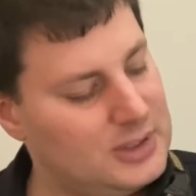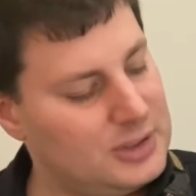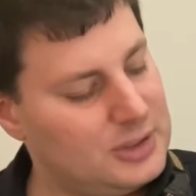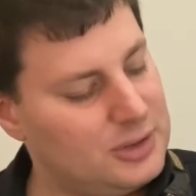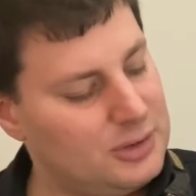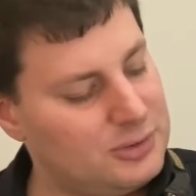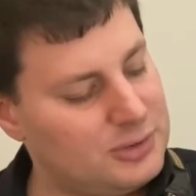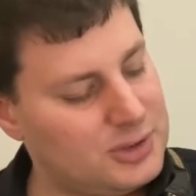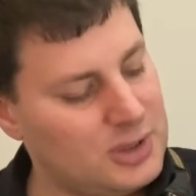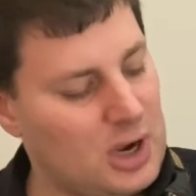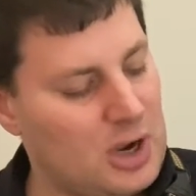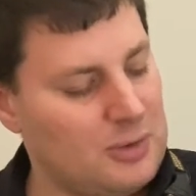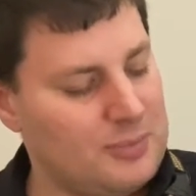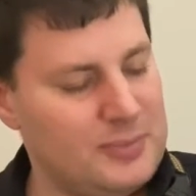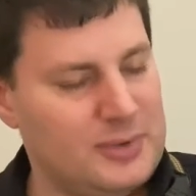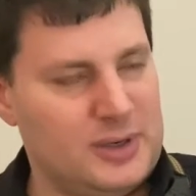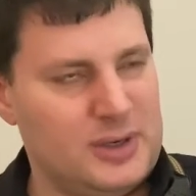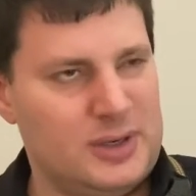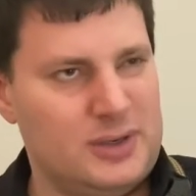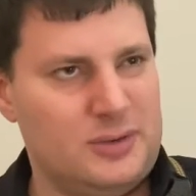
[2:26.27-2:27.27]
Usually
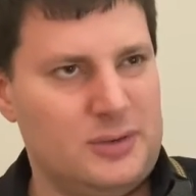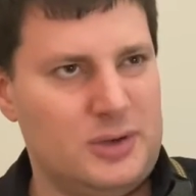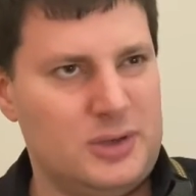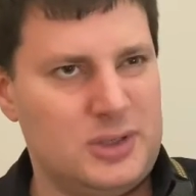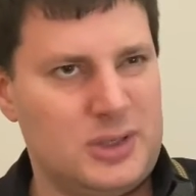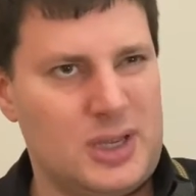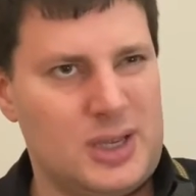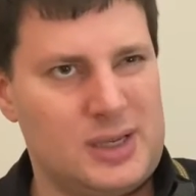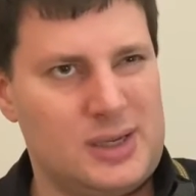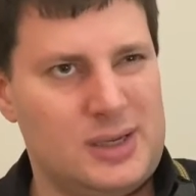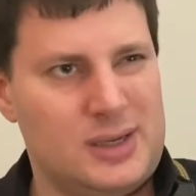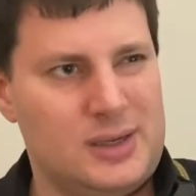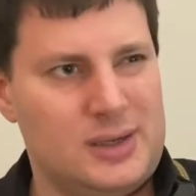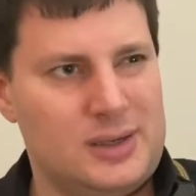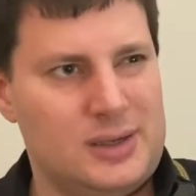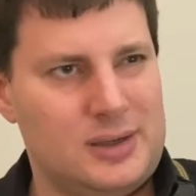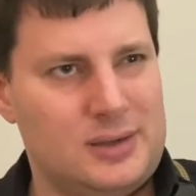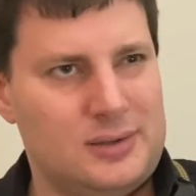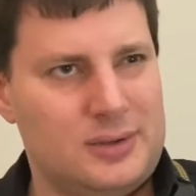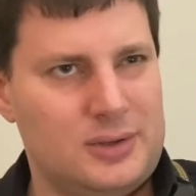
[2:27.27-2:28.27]
augmented is like
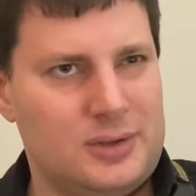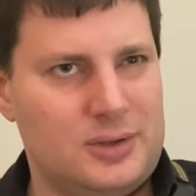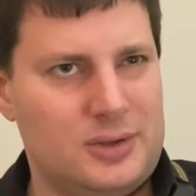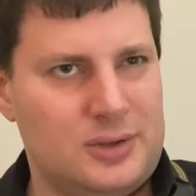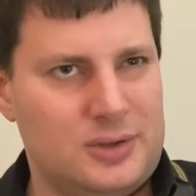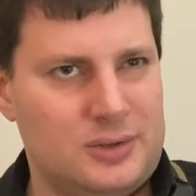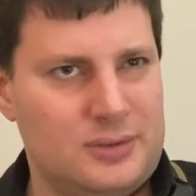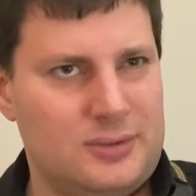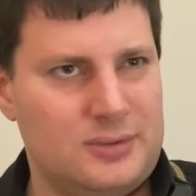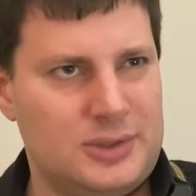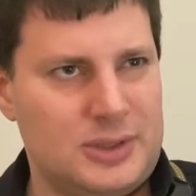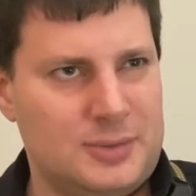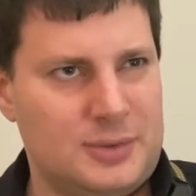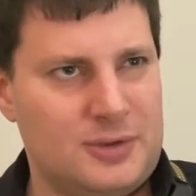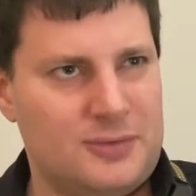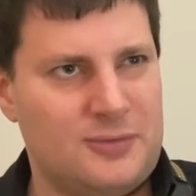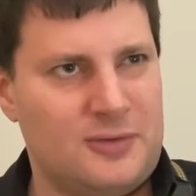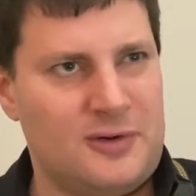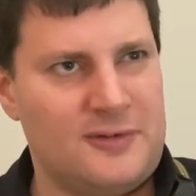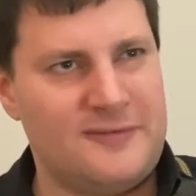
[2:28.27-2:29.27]
a good
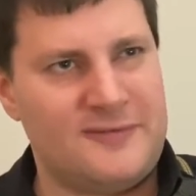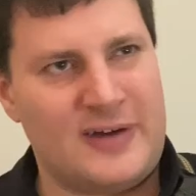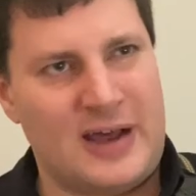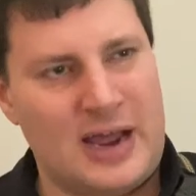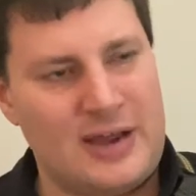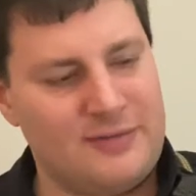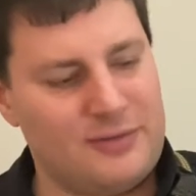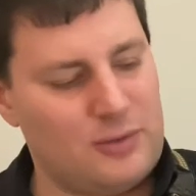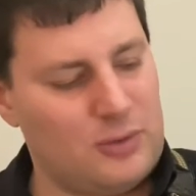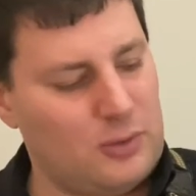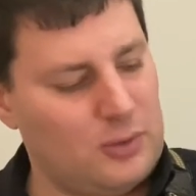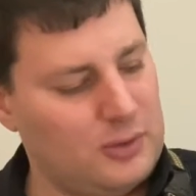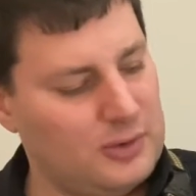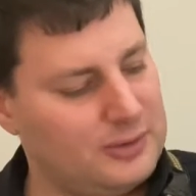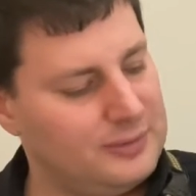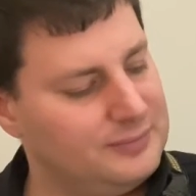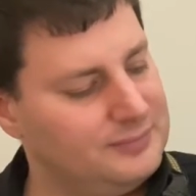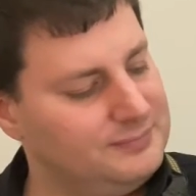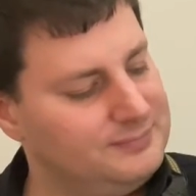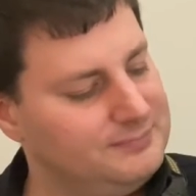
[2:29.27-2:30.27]
something for a 5
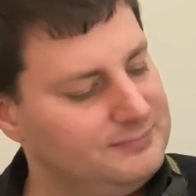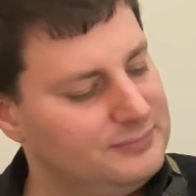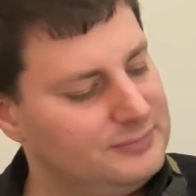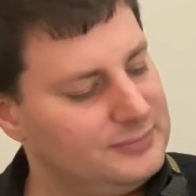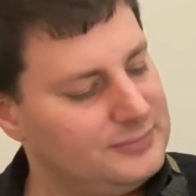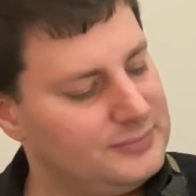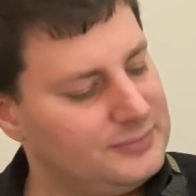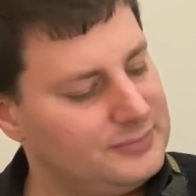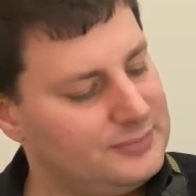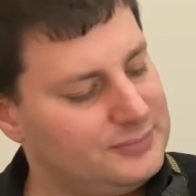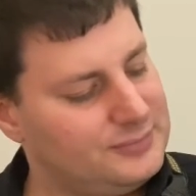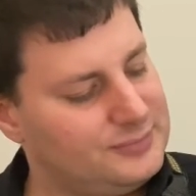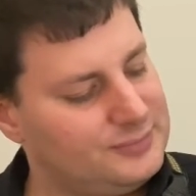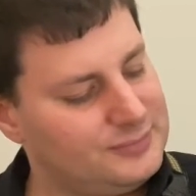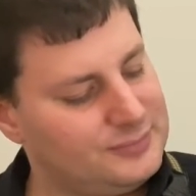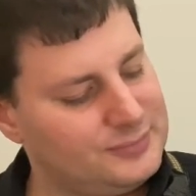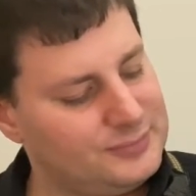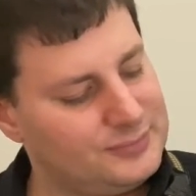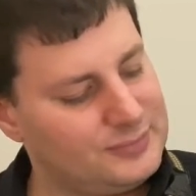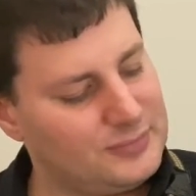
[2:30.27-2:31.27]
chord.
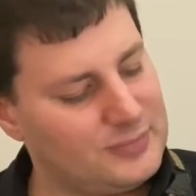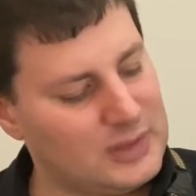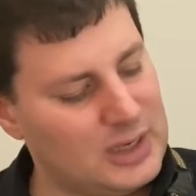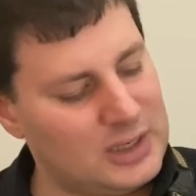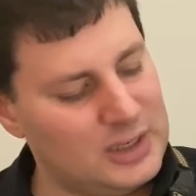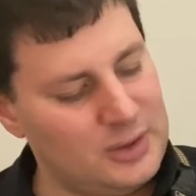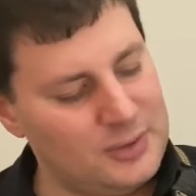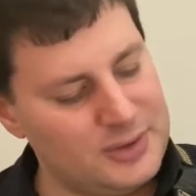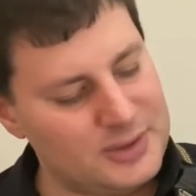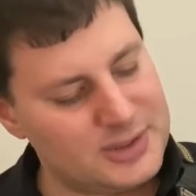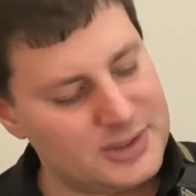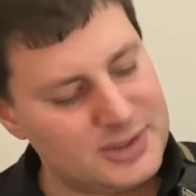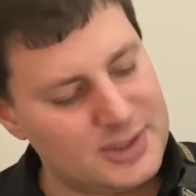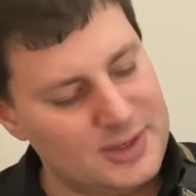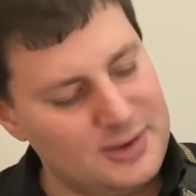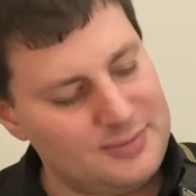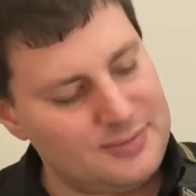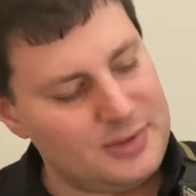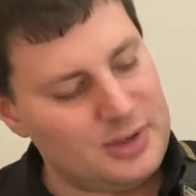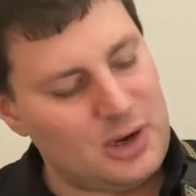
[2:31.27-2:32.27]
I notice
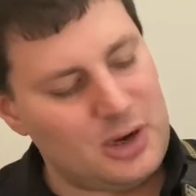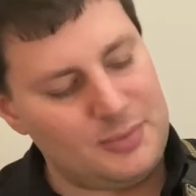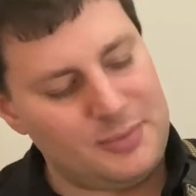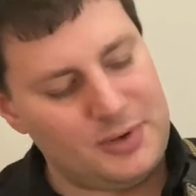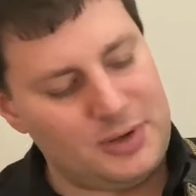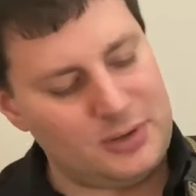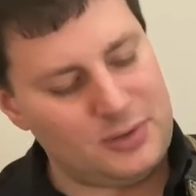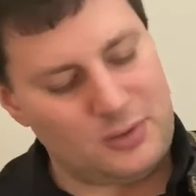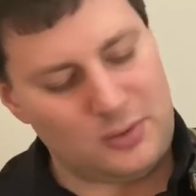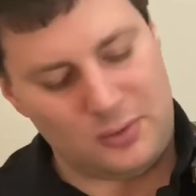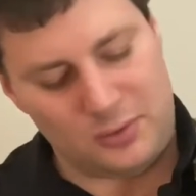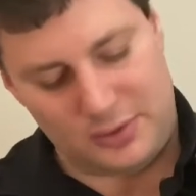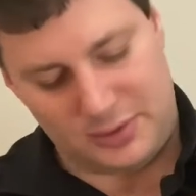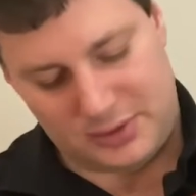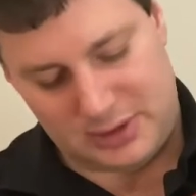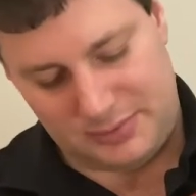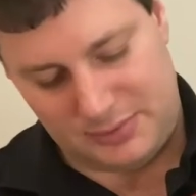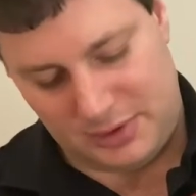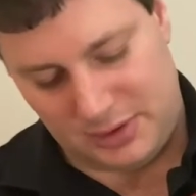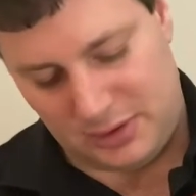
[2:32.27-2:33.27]
an augmented chord
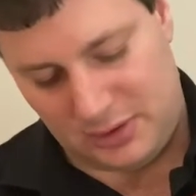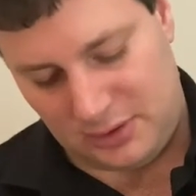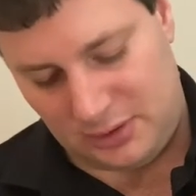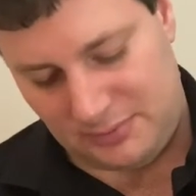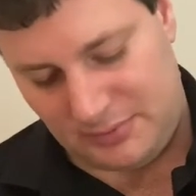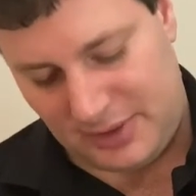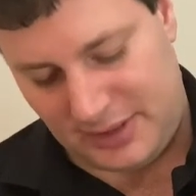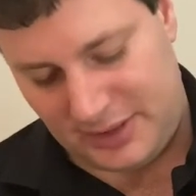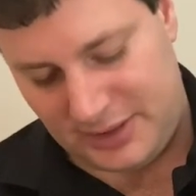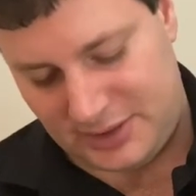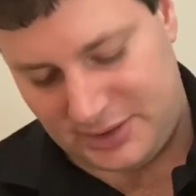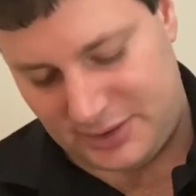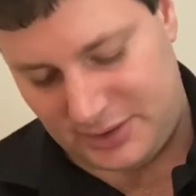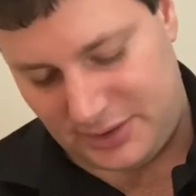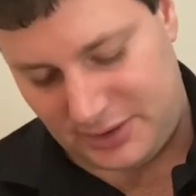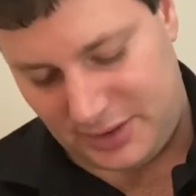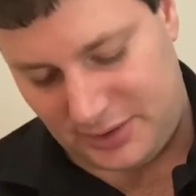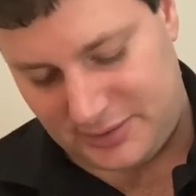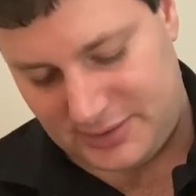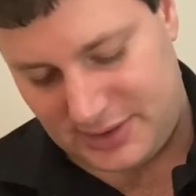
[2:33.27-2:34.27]
can be called by each of
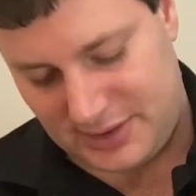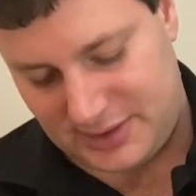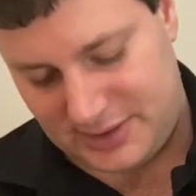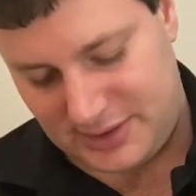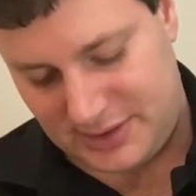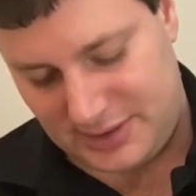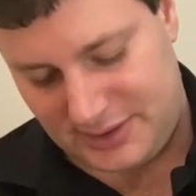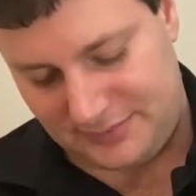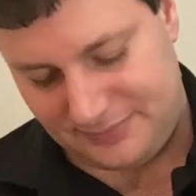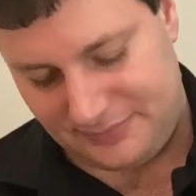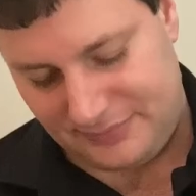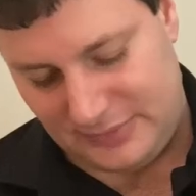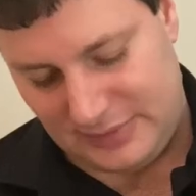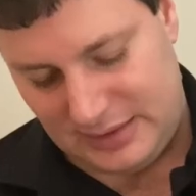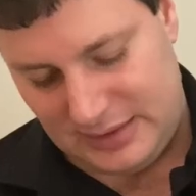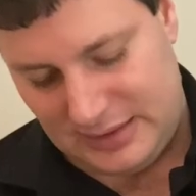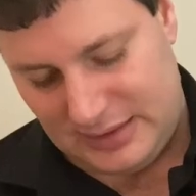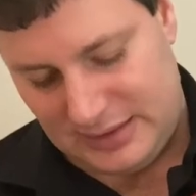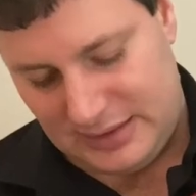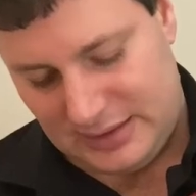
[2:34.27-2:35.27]
the notes that's in it,
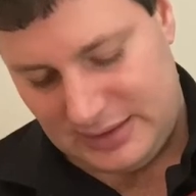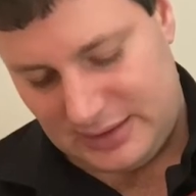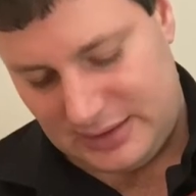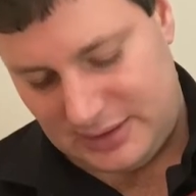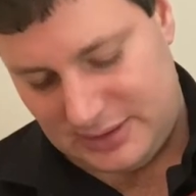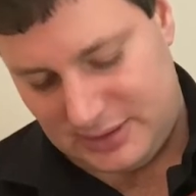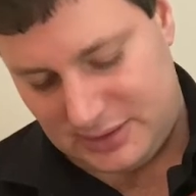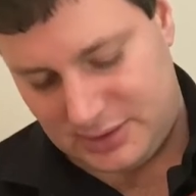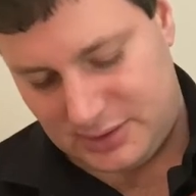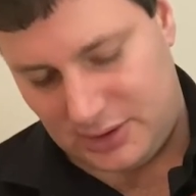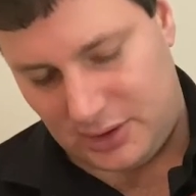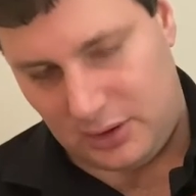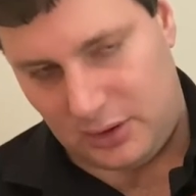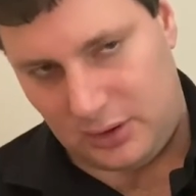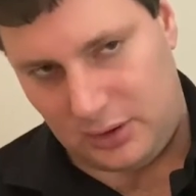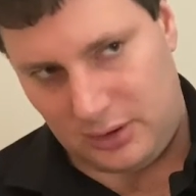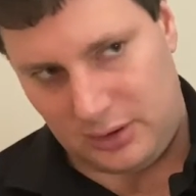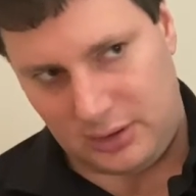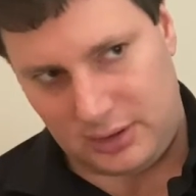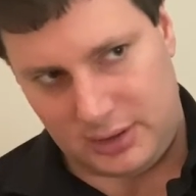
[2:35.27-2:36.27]
because it's
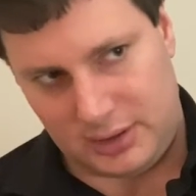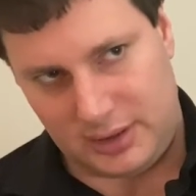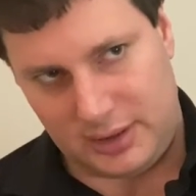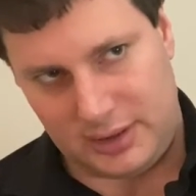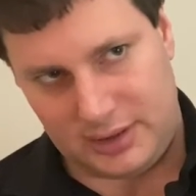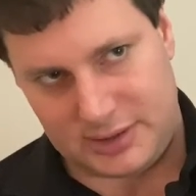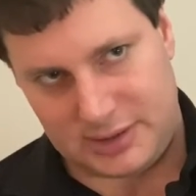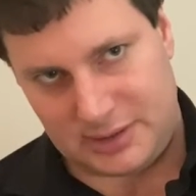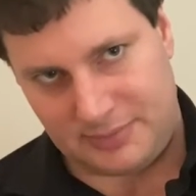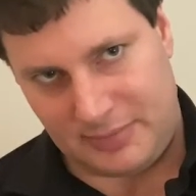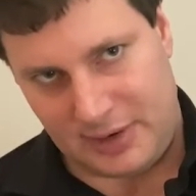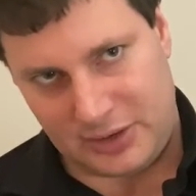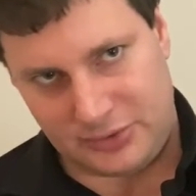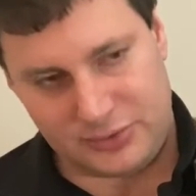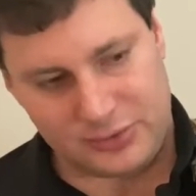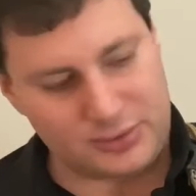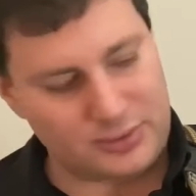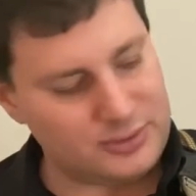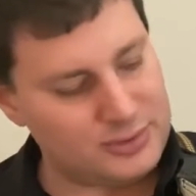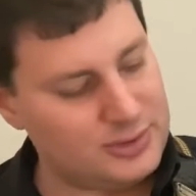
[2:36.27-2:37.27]
all
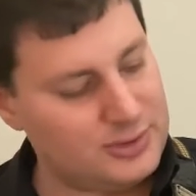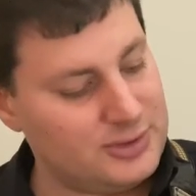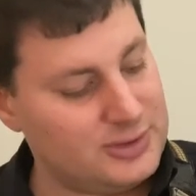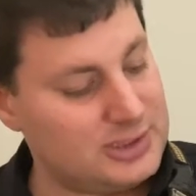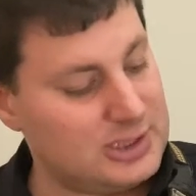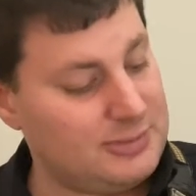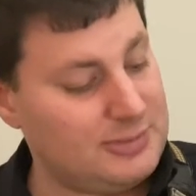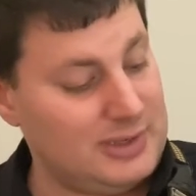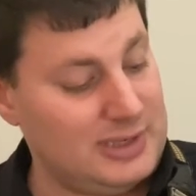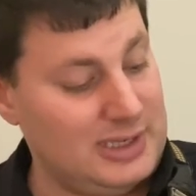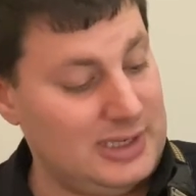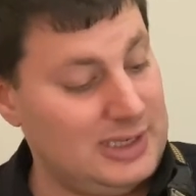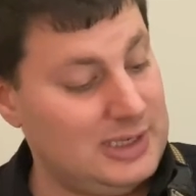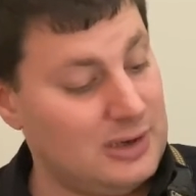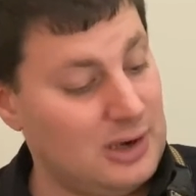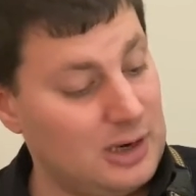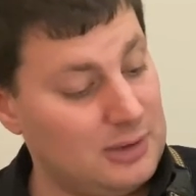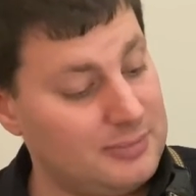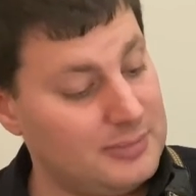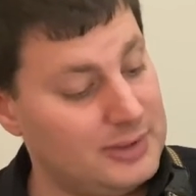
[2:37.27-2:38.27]
symmetrical. So this could be E
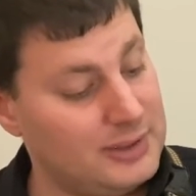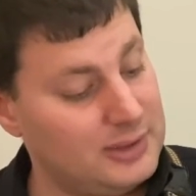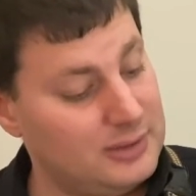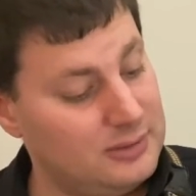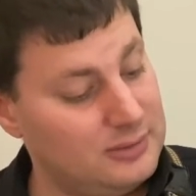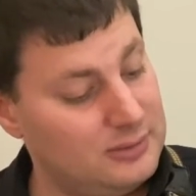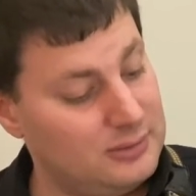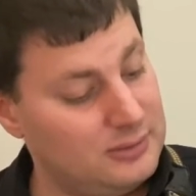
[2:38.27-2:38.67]
augmented.